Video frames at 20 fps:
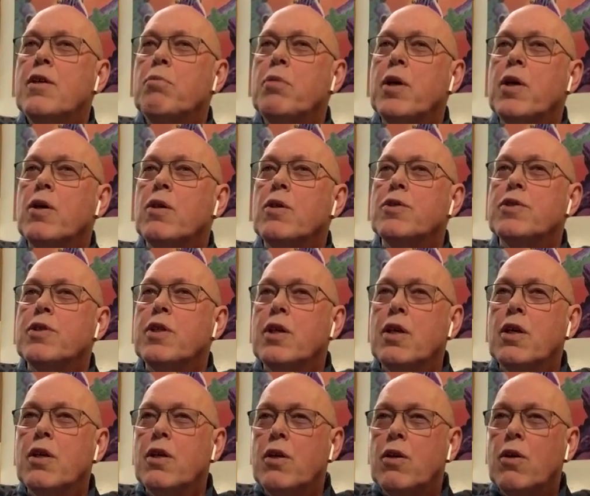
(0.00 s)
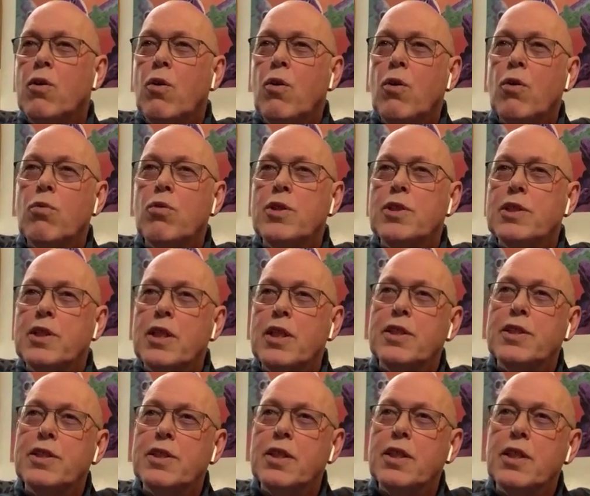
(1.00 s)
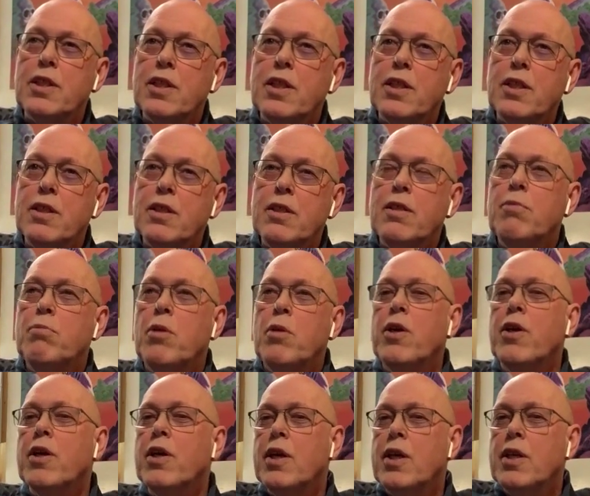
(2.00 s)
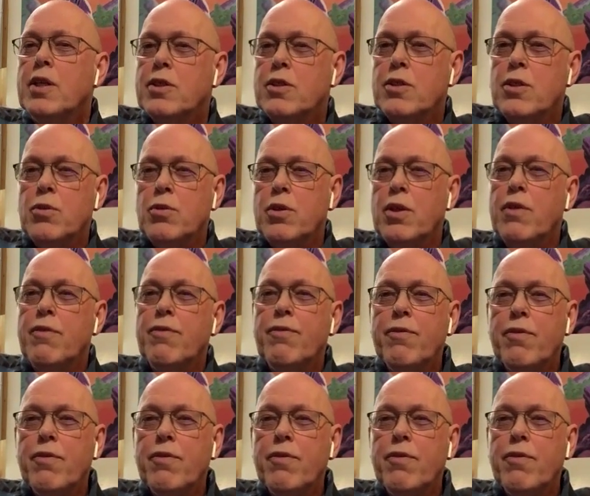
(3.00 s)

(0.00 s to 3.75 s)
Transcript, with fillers: because they are always testing the market. So if